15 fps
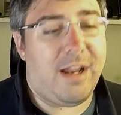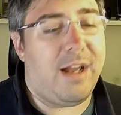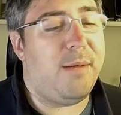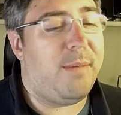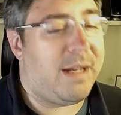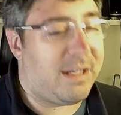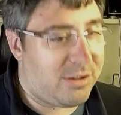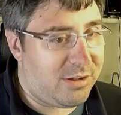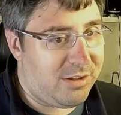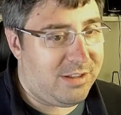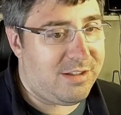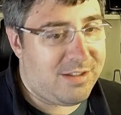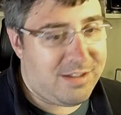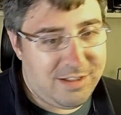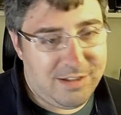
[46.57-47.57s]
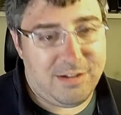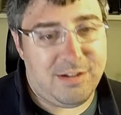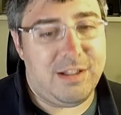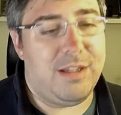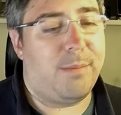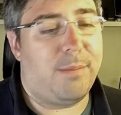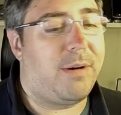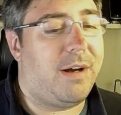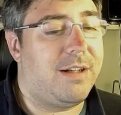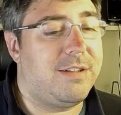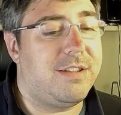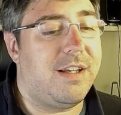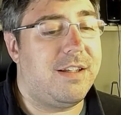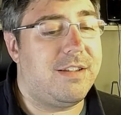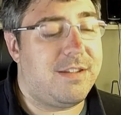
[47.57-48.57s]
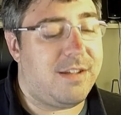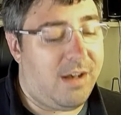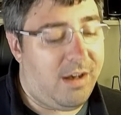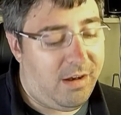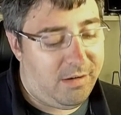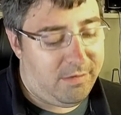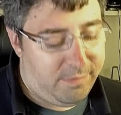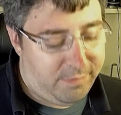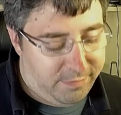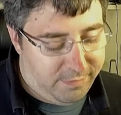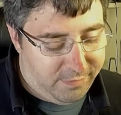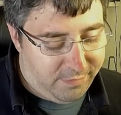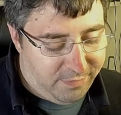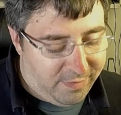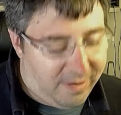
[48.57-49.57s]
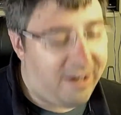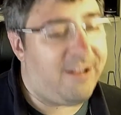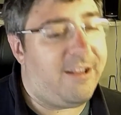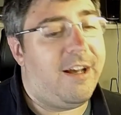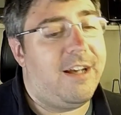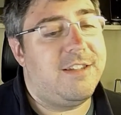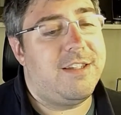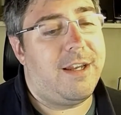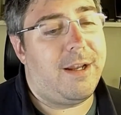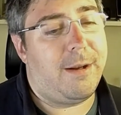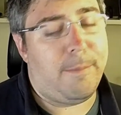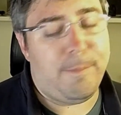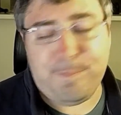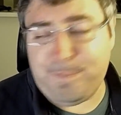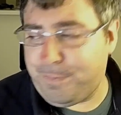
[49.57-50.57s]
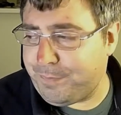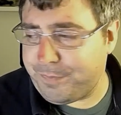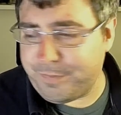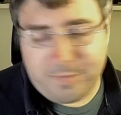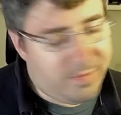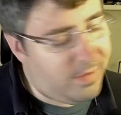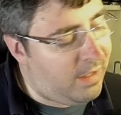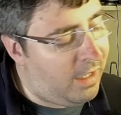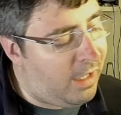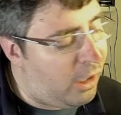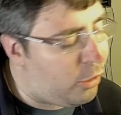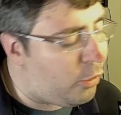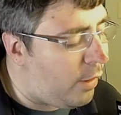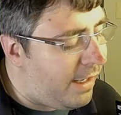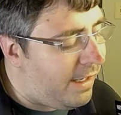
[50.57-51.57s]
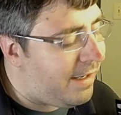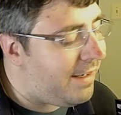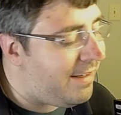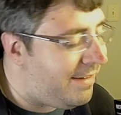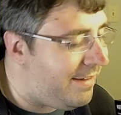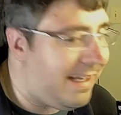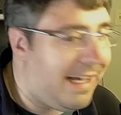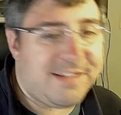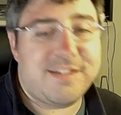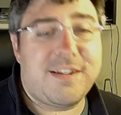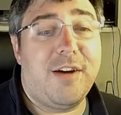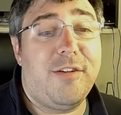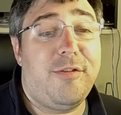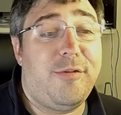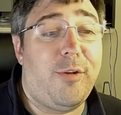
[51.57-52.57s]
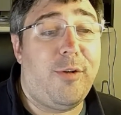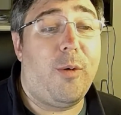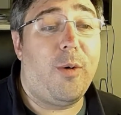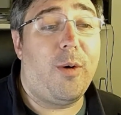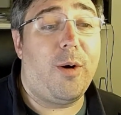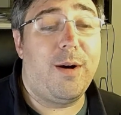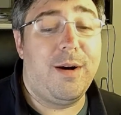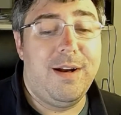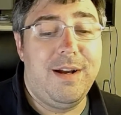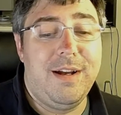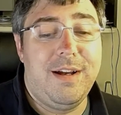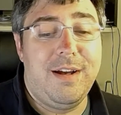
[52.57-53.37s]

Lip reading: I am actually still in the process of finalizing a great desk for